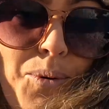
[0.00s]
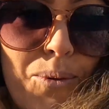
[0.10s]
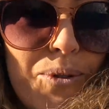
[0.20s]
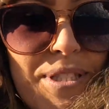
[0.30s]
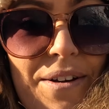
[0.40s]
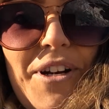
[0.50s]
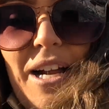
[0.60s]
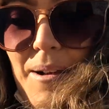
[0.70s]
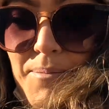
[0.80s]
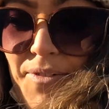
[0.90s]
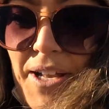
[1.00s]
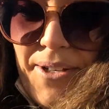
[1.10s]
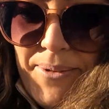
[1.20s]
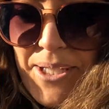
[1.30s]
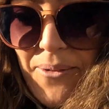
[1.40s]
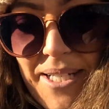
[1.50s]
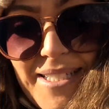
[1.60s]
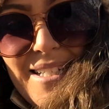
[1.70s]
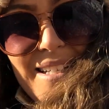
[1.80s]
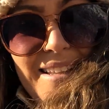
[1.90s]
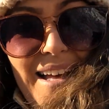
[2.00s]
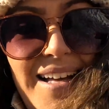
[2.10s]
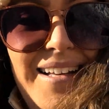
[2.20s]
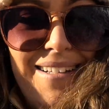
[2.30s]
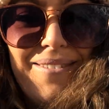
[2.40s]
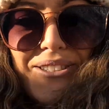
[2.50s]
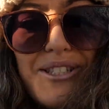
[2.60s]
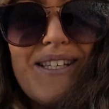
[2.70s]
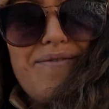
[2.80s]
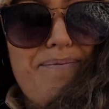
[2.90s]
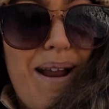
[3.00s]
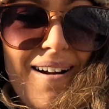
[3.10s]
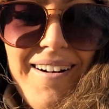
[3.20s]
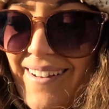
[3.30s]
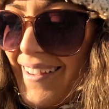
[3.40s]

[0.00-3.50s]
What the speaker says: with us having our camper van, we don't need any of that, which is even better.